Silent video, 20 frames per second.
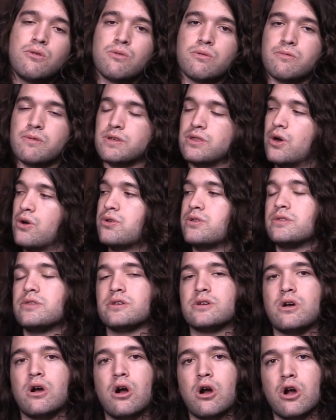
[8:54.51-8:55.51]
When we loaded
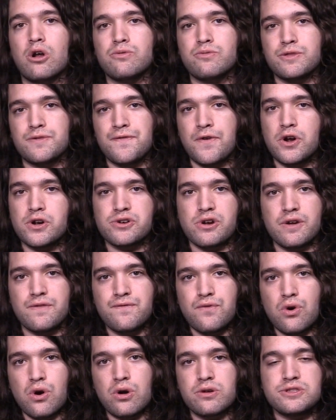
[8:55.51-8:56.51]
the card with Far Cry
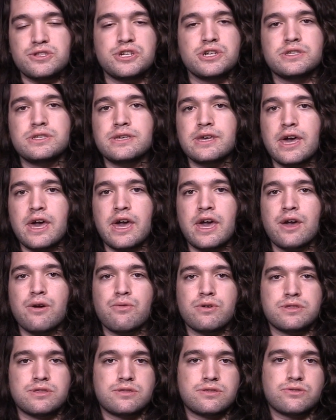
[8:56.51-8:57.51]
4, with
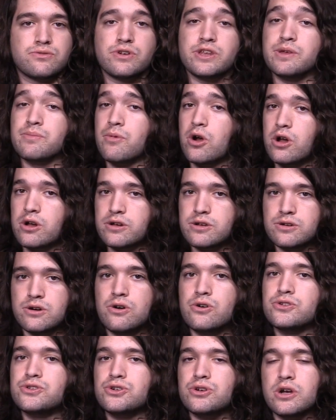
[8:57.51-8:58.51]
GTA, with 3DMark
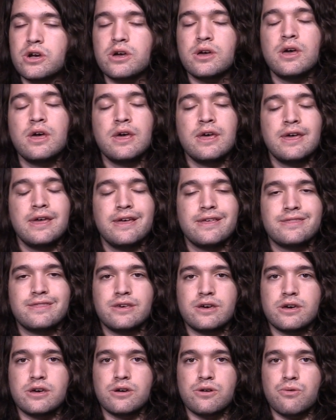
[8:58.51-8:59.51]
Ultra,
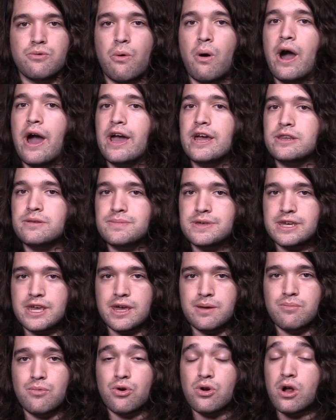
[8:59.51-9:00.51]
the whine
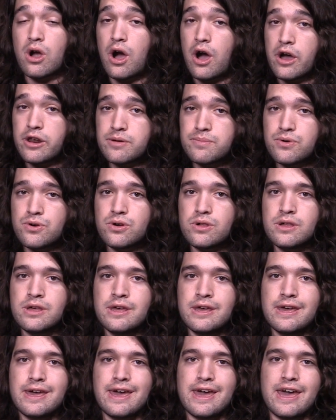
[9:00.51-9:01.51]
became more audible,
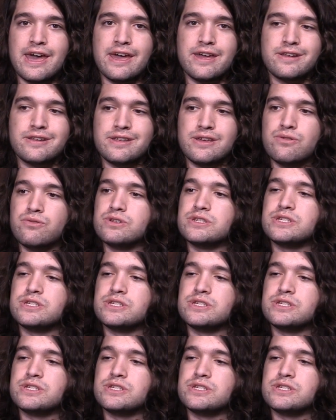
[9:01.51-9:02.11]
and it